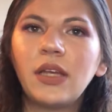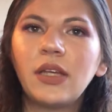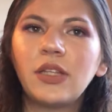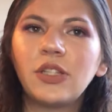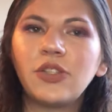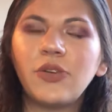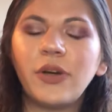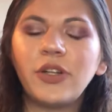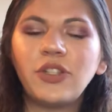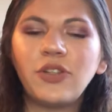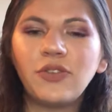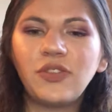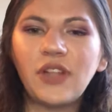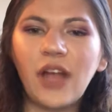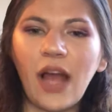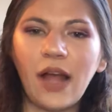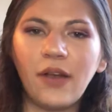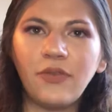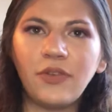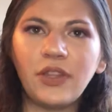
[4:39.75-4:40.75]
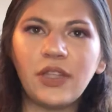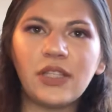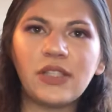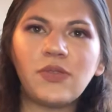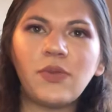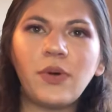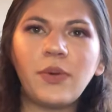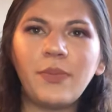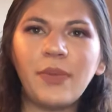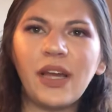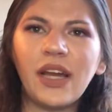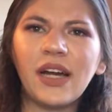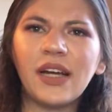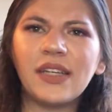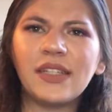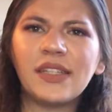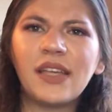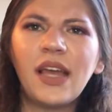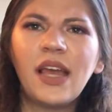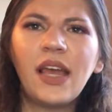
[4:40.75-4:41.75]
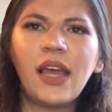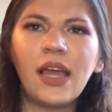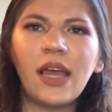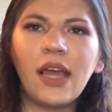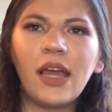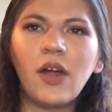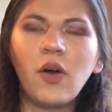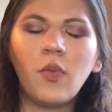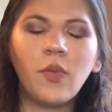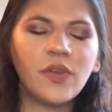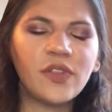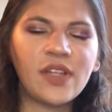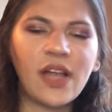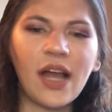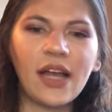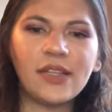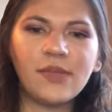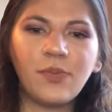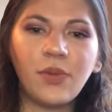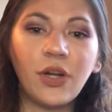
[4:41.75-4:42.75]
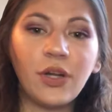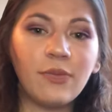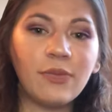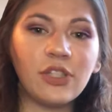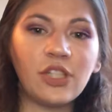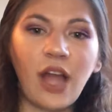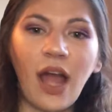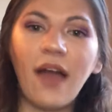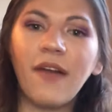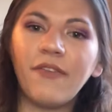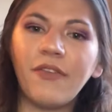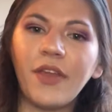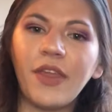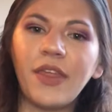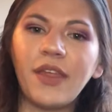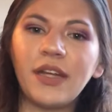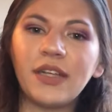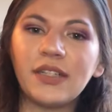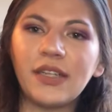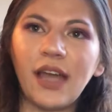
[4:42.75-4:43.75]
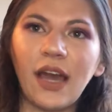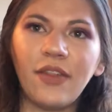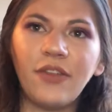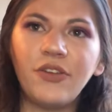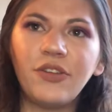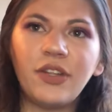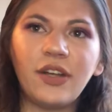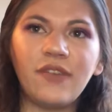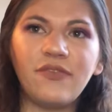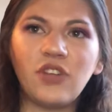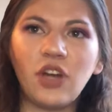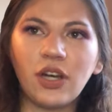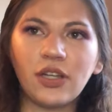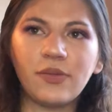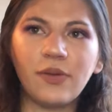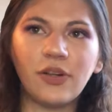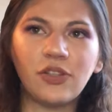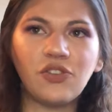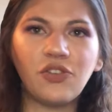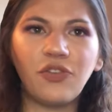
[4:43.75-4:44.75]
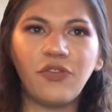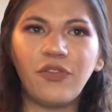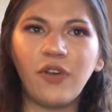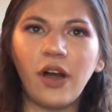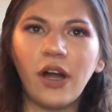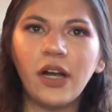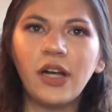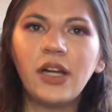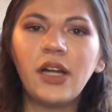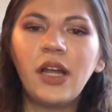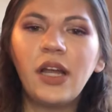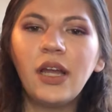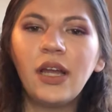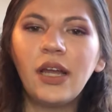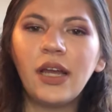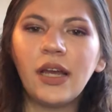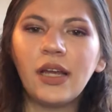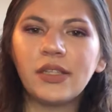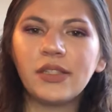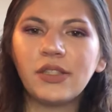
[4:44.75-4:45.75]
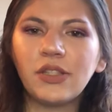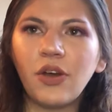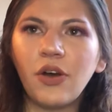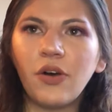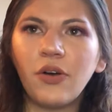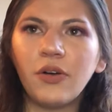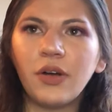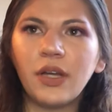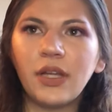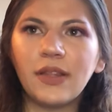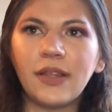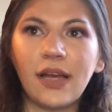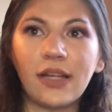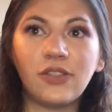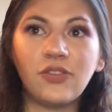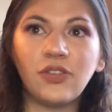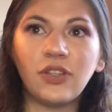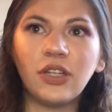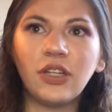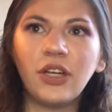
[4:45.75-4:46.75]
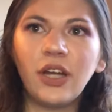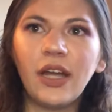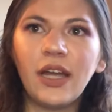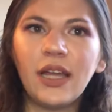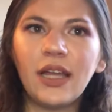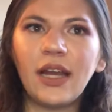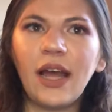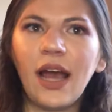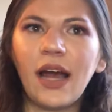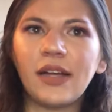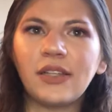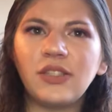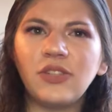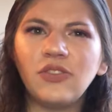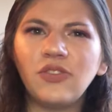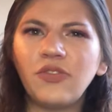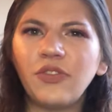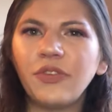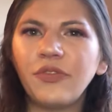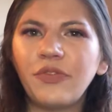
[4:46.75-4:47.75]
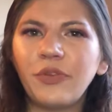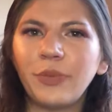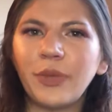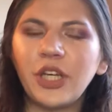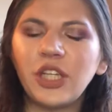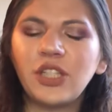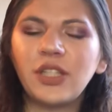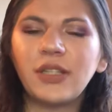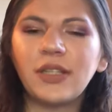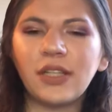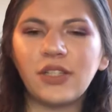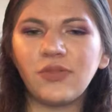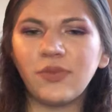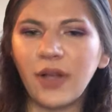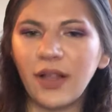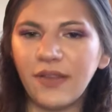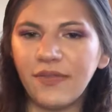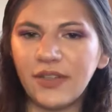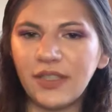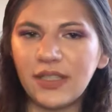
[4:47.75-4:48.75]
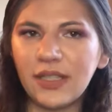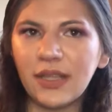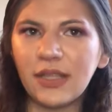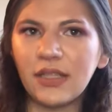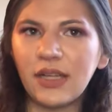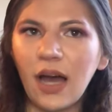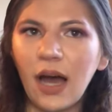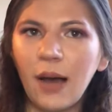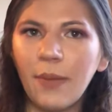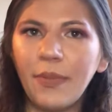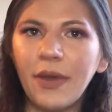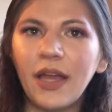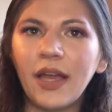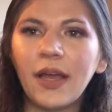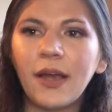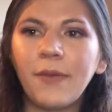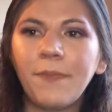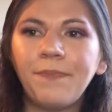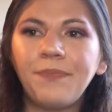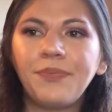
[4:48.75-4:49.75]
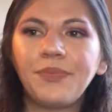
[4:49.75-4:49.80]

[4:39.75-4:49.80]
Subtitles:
So I chose to end with this one because it almost ties pretty much everything together that I've talked about so far. So that's really great, and it has useful information that's relevant to the topic.